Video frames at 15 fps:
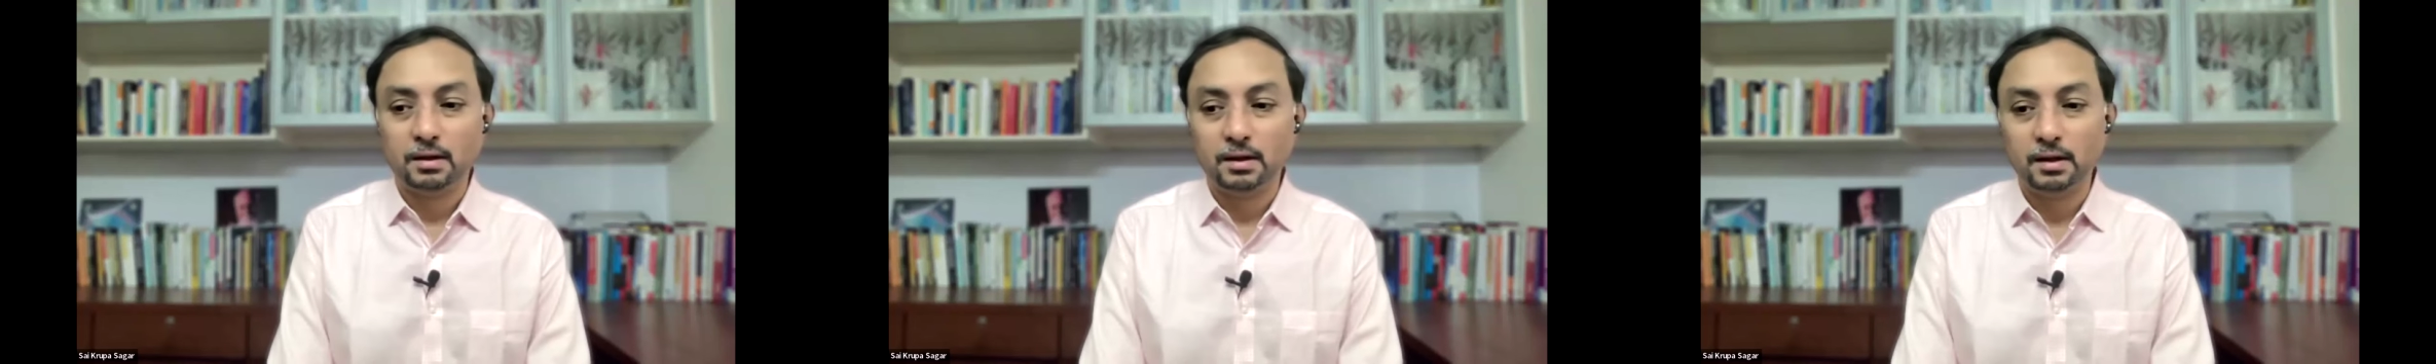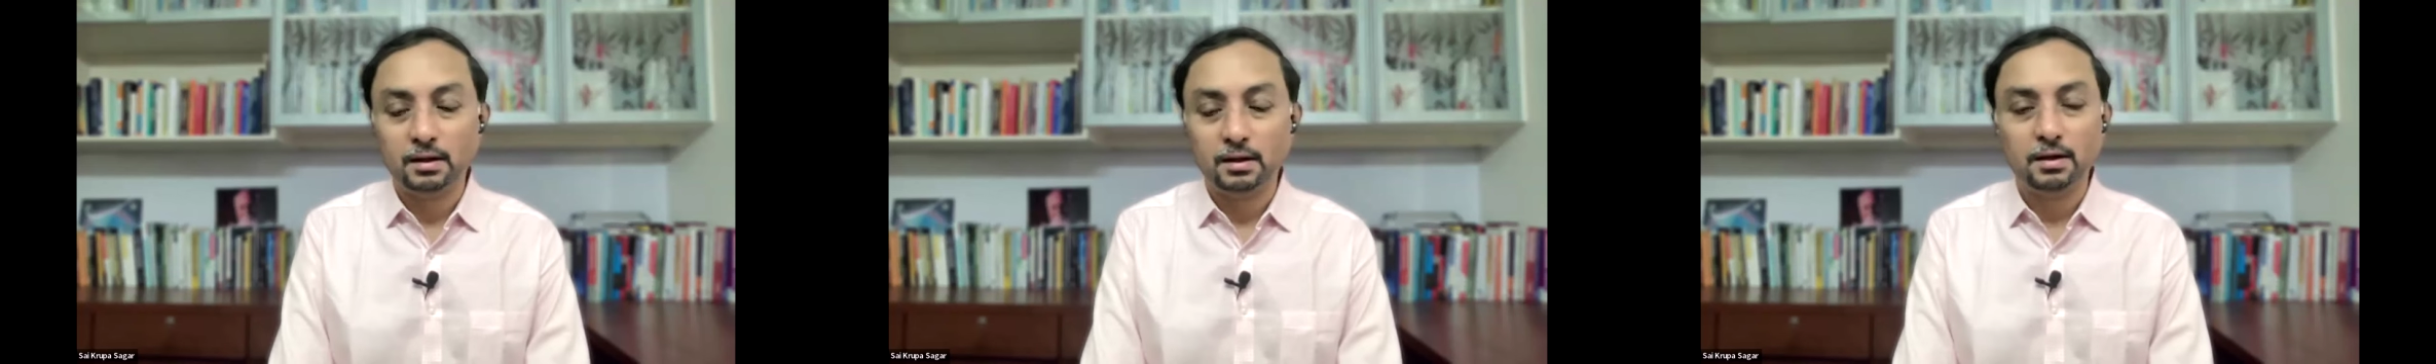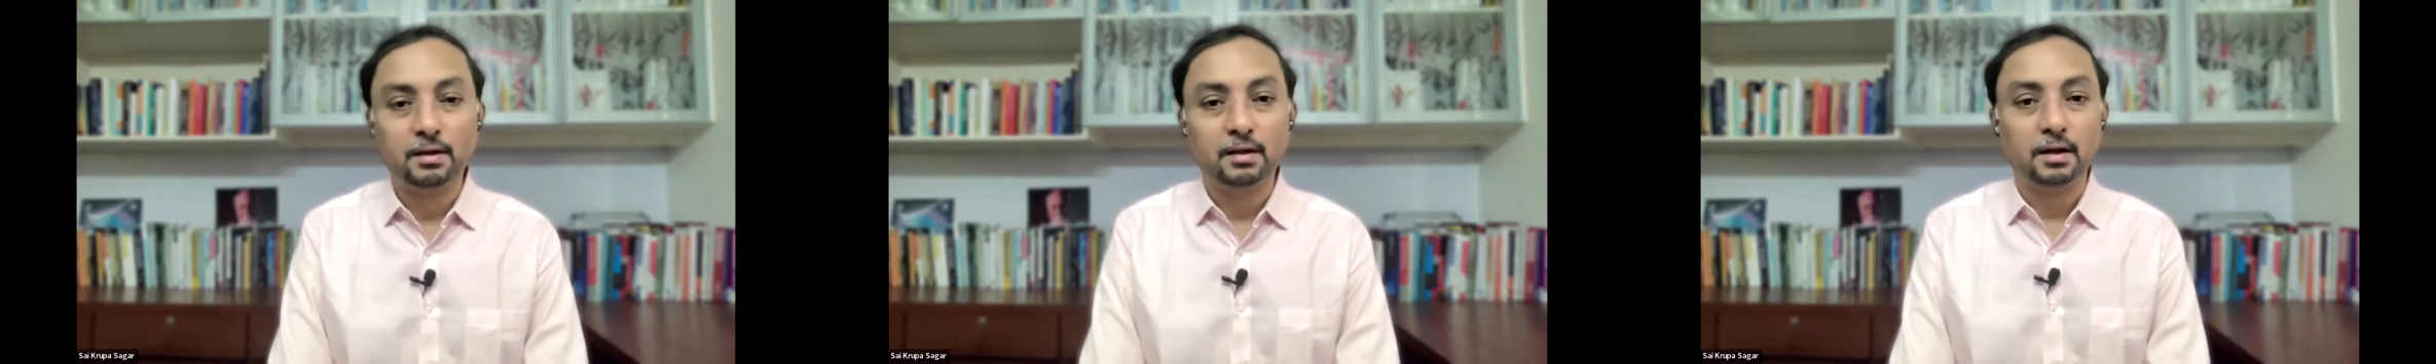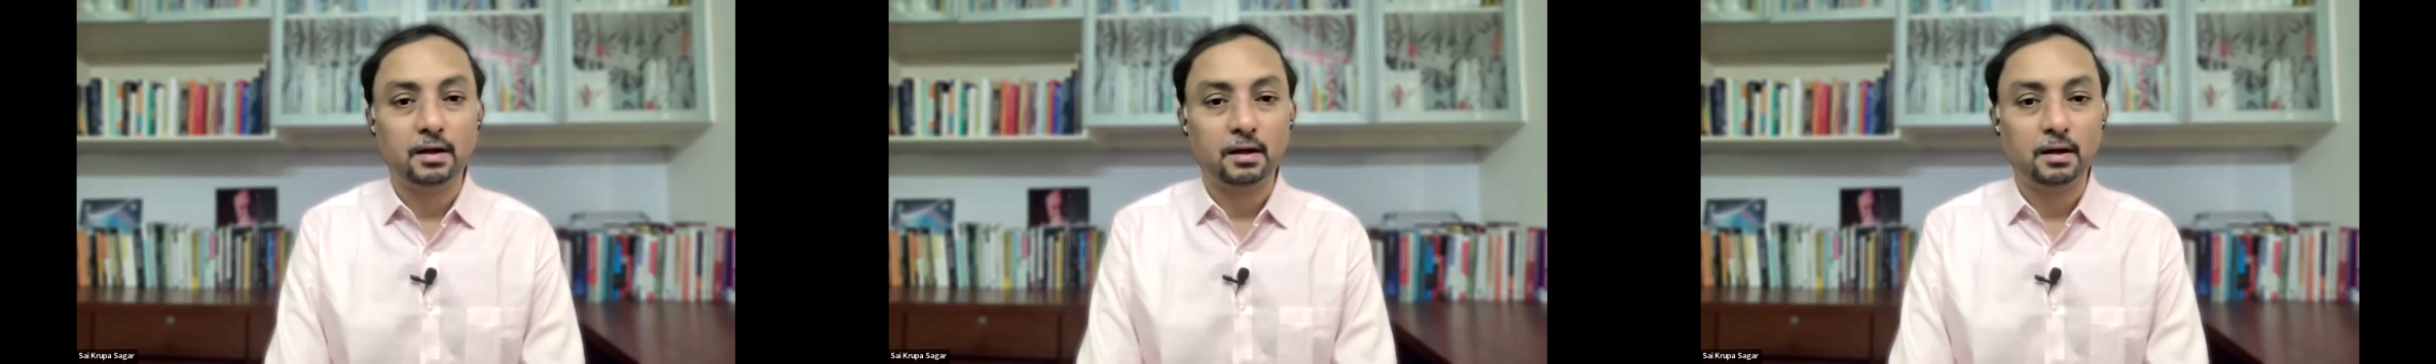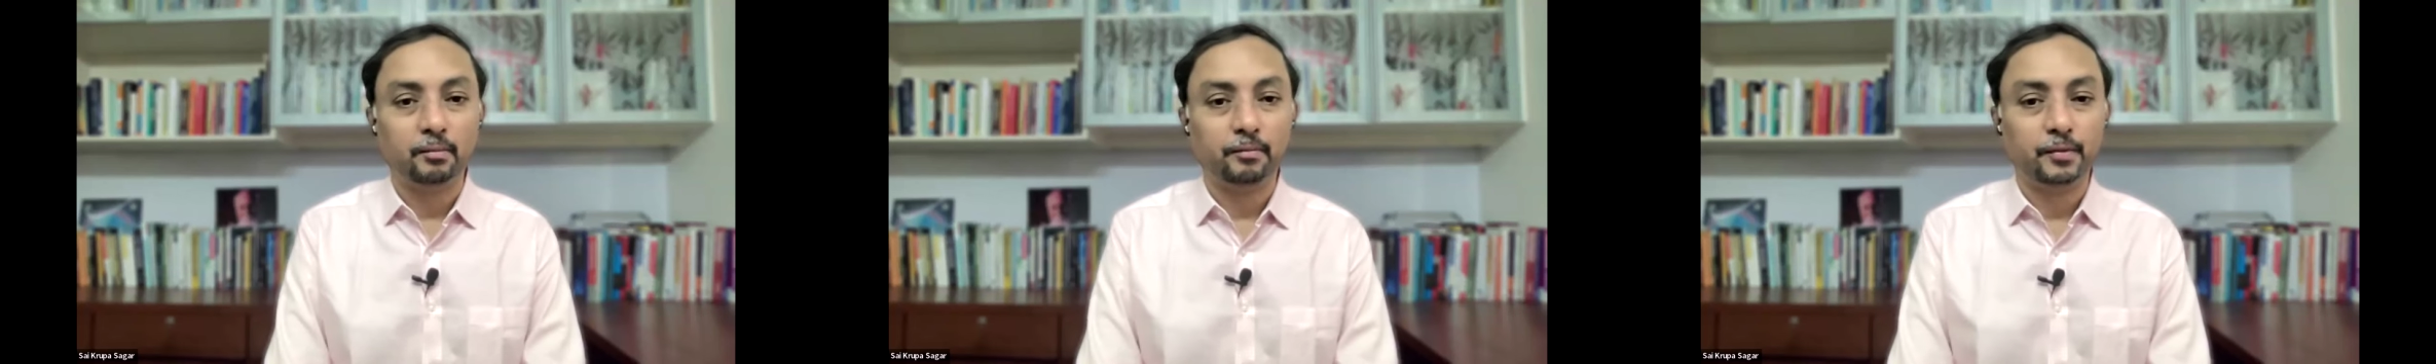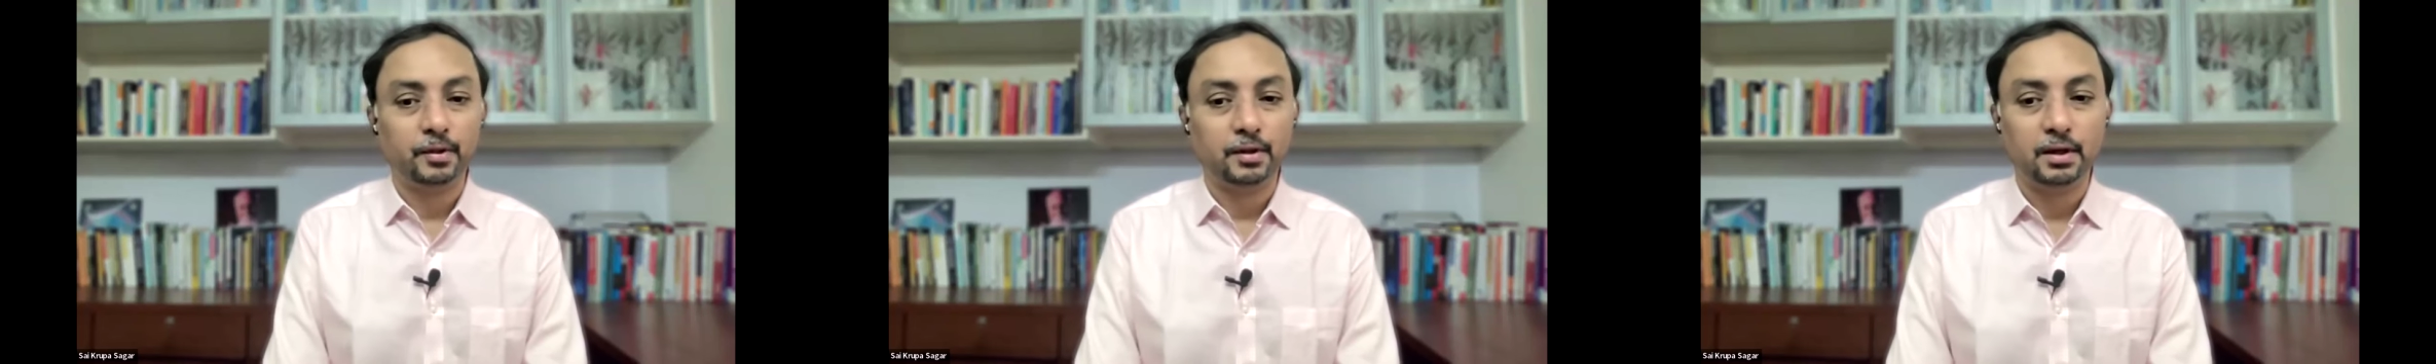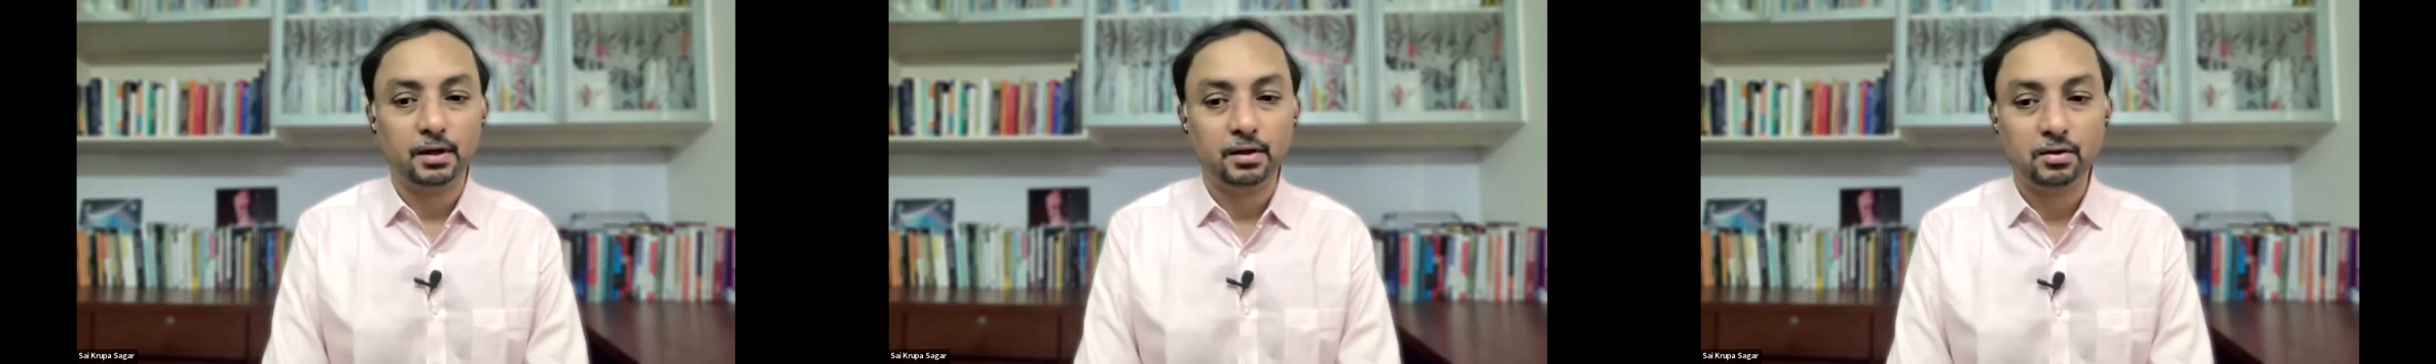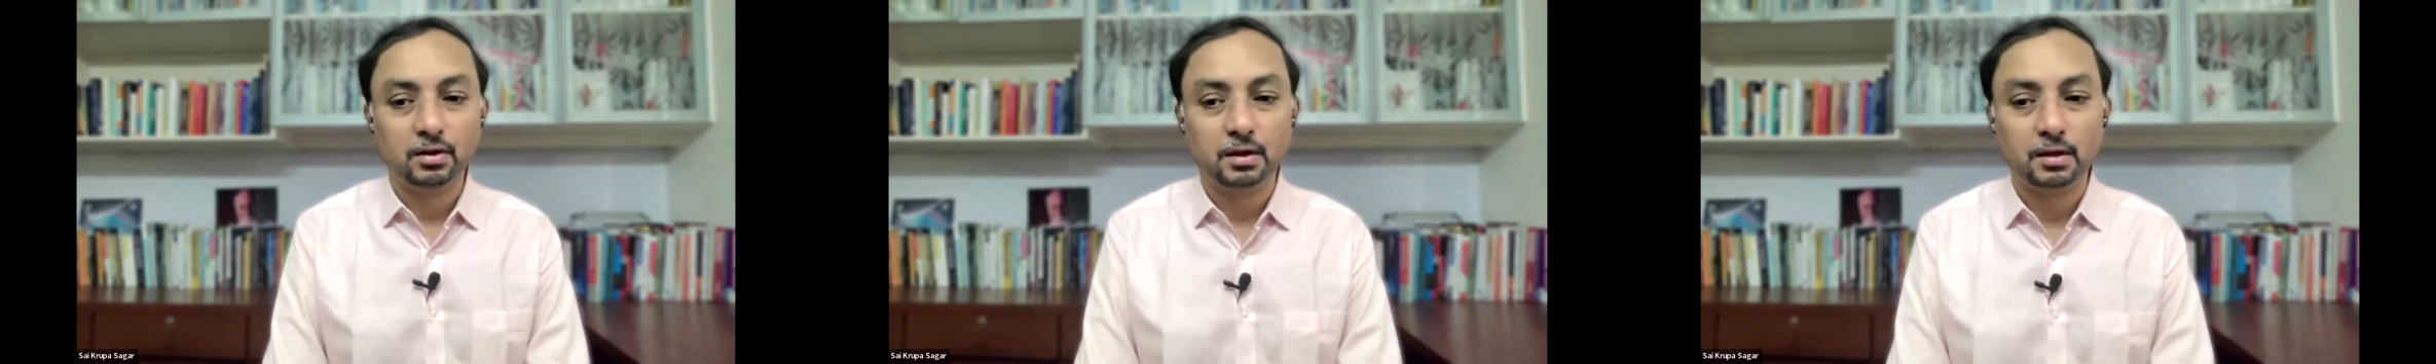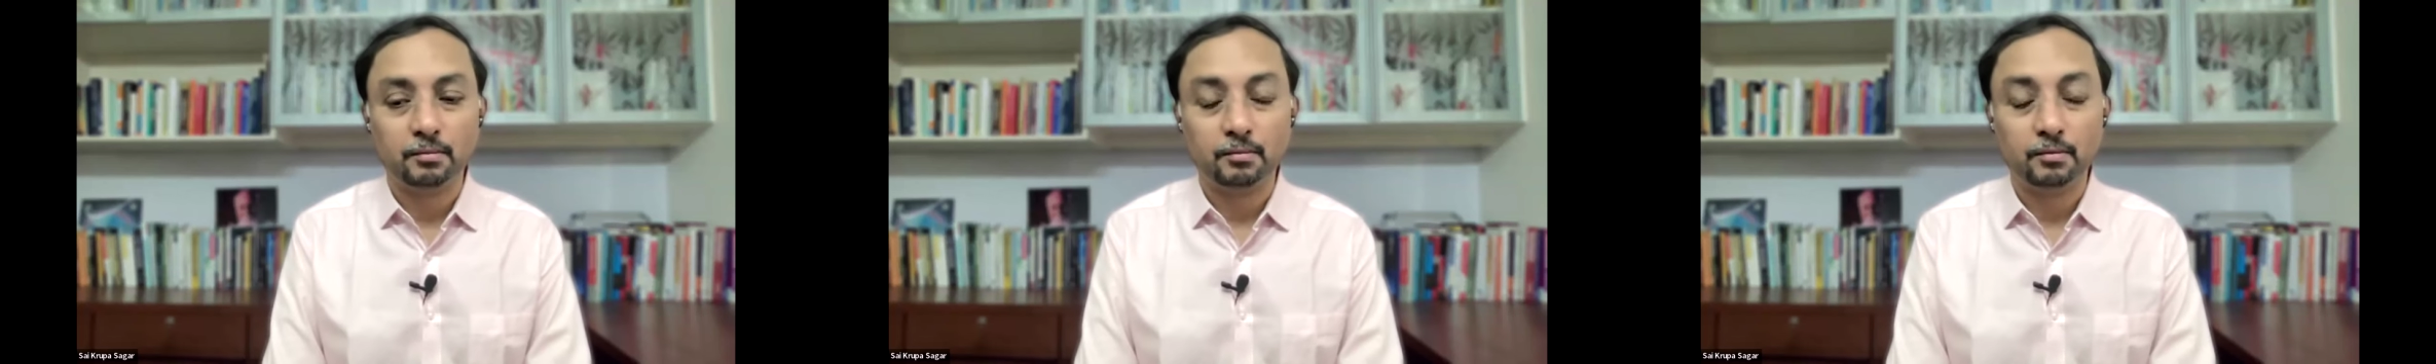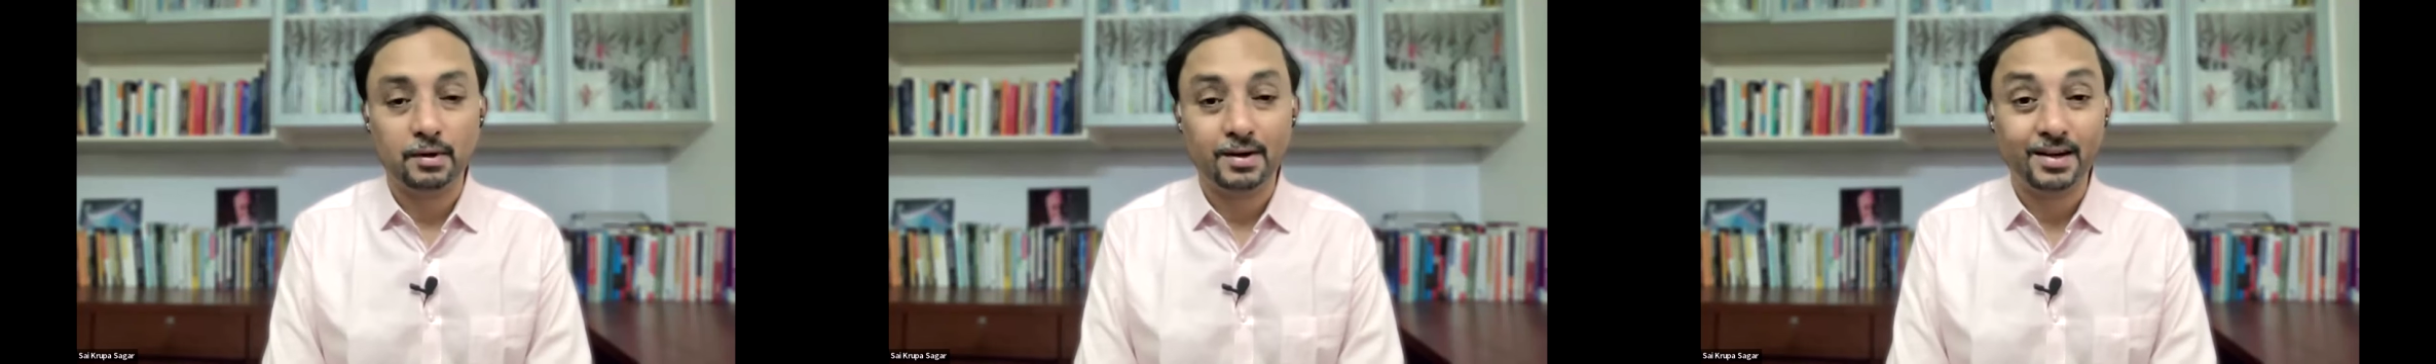then there is a